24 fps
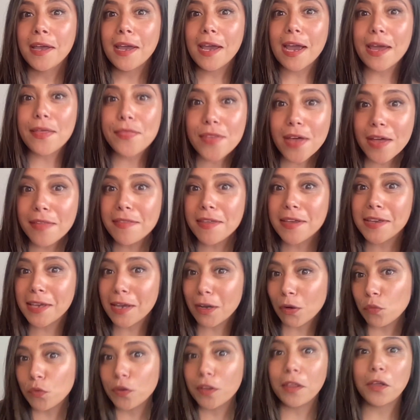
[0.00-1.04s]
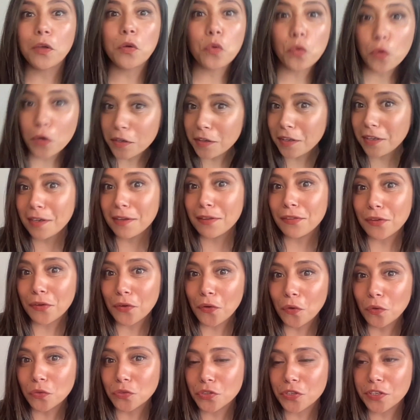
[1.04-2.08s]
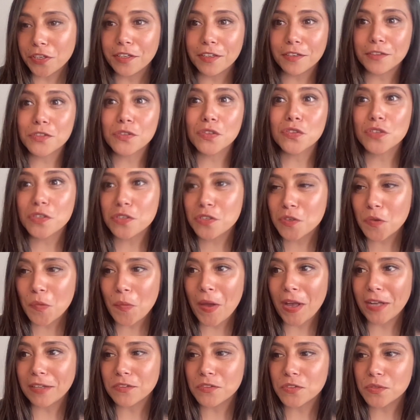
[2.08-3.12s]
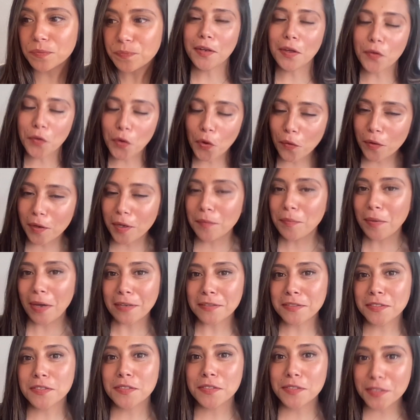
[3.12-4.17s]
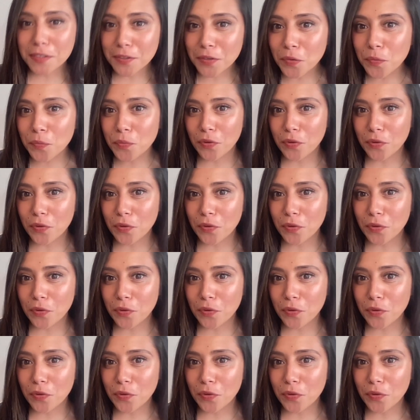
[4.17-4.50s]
And then they get really quirky in their older years. So it just depends. Now, going back to deal